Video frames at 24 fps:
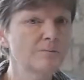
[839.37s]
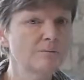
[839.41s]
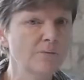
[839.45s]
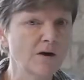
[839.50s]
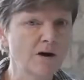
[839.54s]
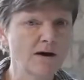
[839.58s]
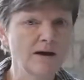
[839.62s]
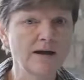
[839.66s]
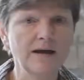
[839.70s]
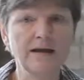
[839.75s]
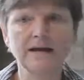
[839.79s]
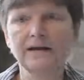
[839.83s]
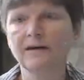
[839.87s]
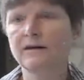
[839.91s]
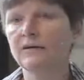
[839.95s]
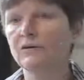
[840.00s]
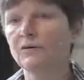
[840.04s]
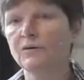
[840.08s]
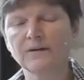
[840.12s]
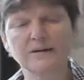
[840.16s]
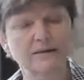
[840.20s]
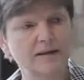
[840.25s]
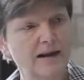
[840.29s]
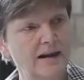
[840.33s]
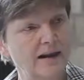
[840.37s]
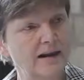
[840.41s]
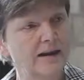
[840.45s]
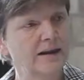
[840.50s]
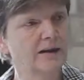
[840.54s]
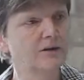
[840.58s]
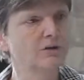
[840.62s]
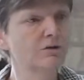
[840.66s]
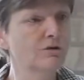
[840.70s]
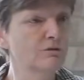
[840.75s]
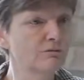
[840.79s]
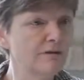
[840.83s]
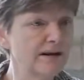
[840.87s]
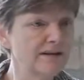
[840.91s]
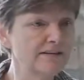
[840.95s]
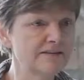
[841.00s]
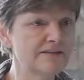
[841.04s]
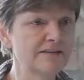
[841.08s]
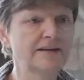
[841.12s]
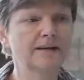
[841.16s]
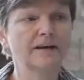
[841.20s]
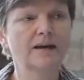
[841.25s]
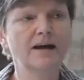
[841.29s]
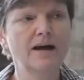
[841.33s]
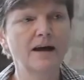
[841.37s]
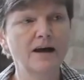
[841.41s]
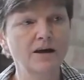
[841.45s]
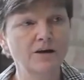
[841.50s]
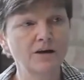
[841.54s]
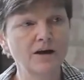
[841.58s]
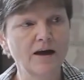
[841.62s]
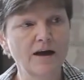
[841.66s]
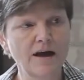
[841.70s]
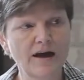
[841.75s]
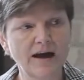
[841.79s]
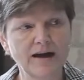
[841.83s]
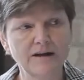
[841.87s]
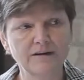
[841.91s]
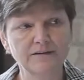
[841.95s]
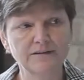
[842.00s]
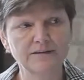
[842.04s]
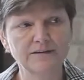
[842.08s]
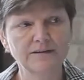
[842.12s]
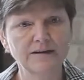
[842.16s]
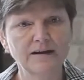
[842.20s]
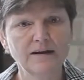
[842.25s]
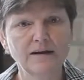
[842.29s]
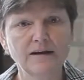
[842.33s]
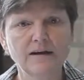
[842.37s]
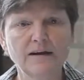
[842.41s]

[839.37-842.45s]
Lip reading: buying or selling or renting a house.